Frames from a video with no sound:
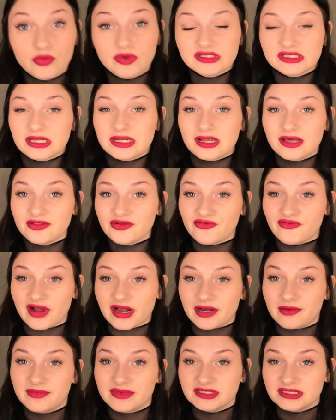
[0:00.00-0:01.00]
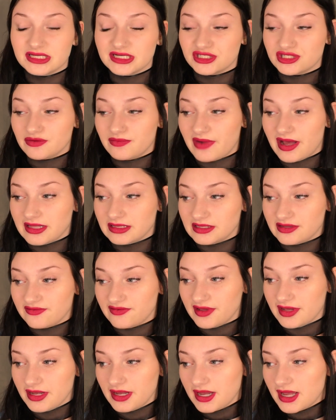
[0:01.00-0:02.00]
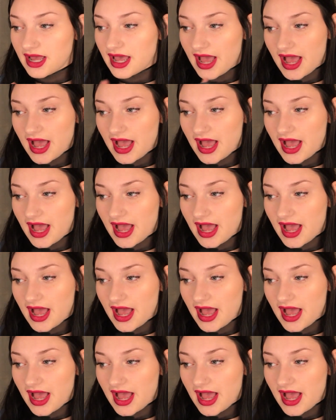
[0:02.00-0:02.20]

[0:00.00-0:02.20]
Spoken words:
was another recommendation by Libby,